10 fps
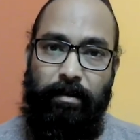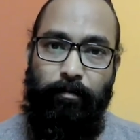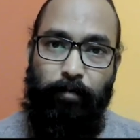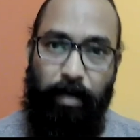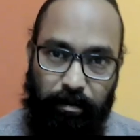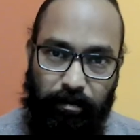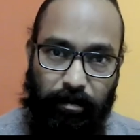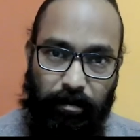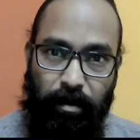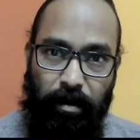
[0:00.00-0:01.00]
but
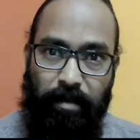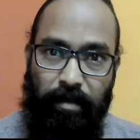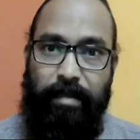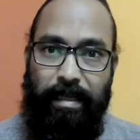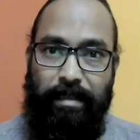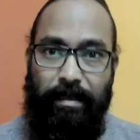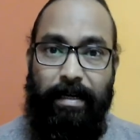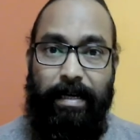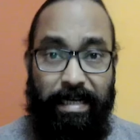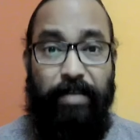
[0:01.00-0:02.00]
other than the
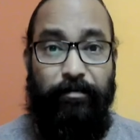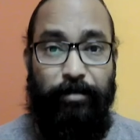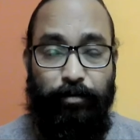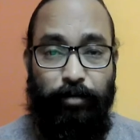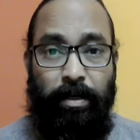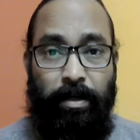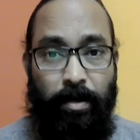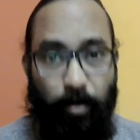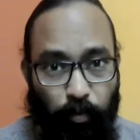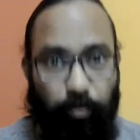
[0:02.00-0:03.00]
individual
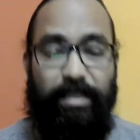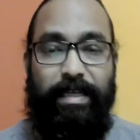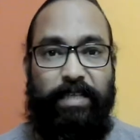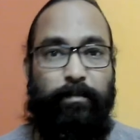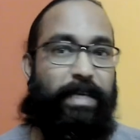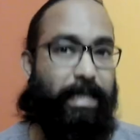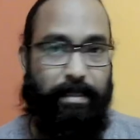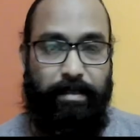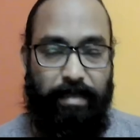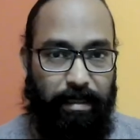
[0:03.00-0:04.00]
who is
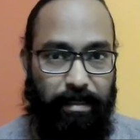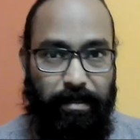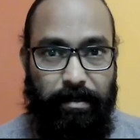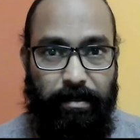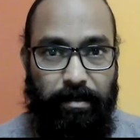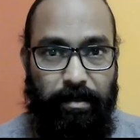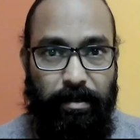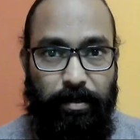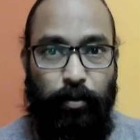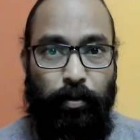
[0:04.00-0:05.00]
experiencing it.
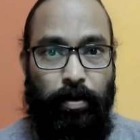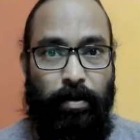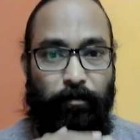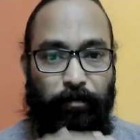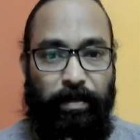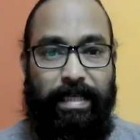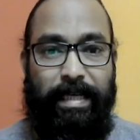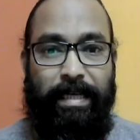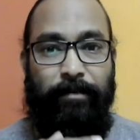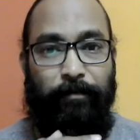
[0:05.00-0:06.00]
So
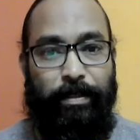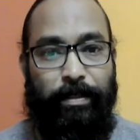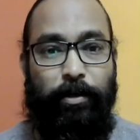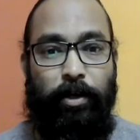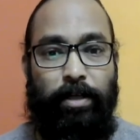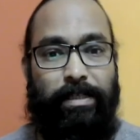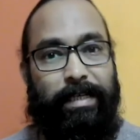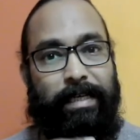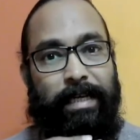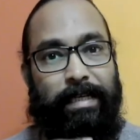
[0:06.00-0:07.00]
physical,
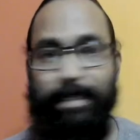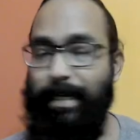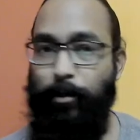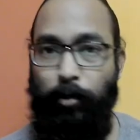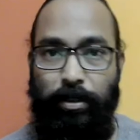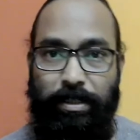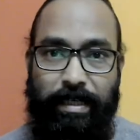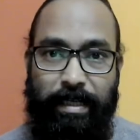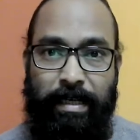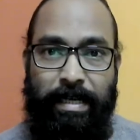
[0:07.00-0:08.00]
physiological, and
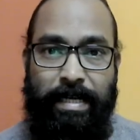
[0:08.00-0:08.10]
psychological,